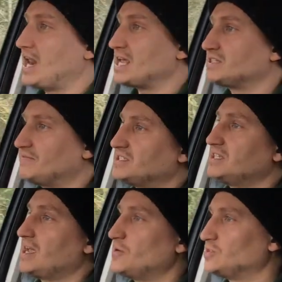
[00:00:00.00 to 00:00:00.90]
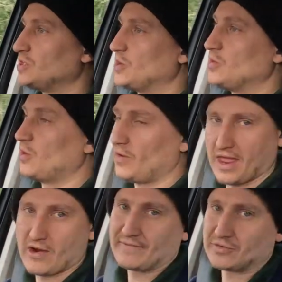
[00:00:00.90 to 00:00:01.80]
less of a CO2 on
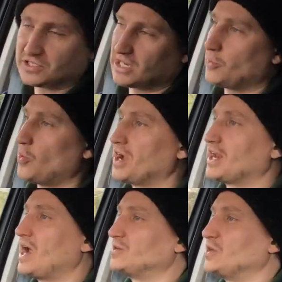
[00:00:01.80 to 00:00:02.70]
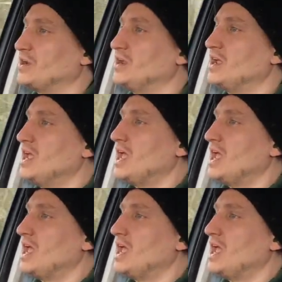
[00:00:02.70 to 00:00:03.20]
their average that they work it out on,